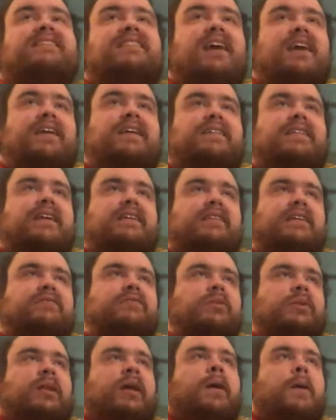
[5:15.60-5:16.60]
not on that
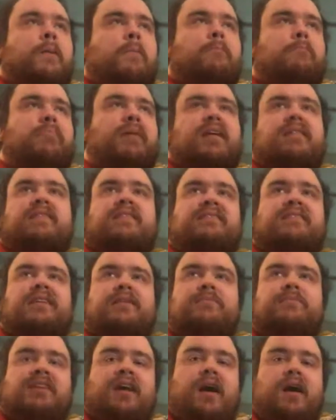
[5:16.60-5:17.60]
level, but at the
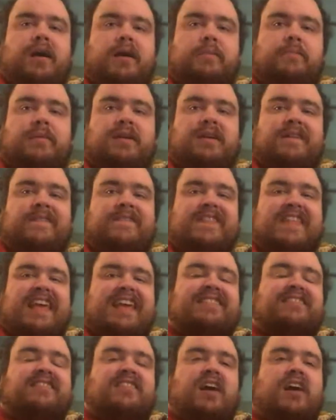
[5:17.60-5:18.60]
same time,
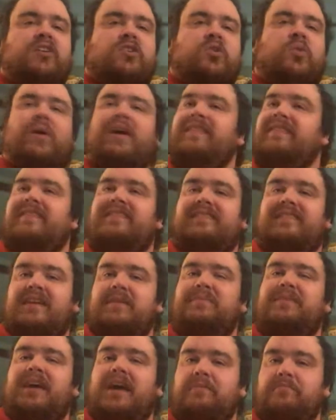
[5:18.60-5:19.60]
it's not quite the
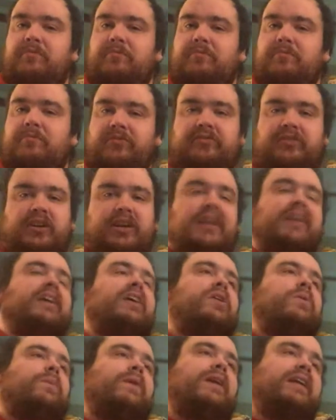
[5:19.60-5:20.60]
same type of movie.
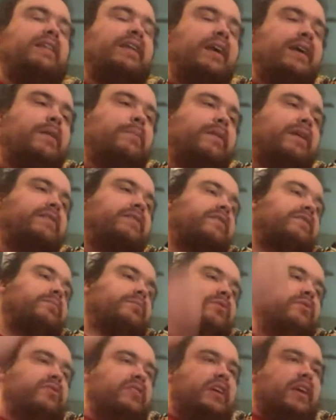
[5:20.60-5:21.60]
What I like about this
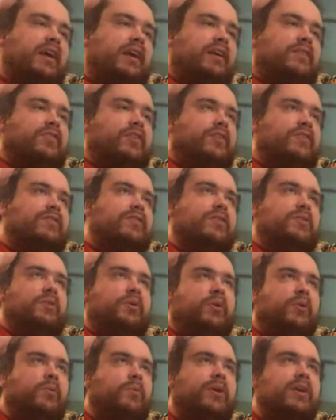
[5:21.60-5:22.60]
movie is
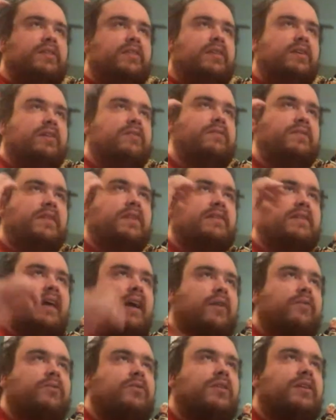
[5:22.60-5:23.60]
also one of the
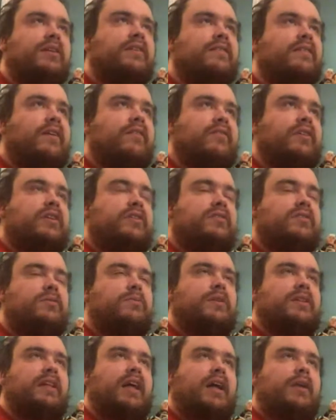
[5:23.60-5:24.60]
downgrades of it
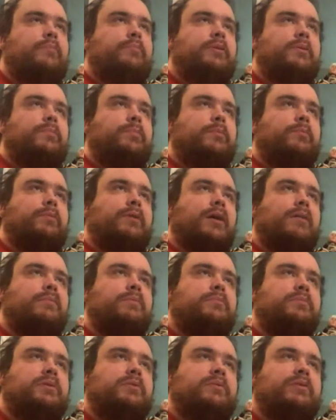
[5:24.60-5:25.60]
to a lot of people
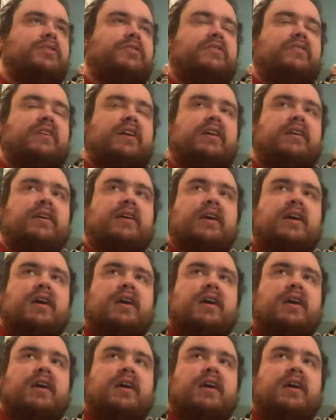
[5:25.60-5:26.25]
probably, which is that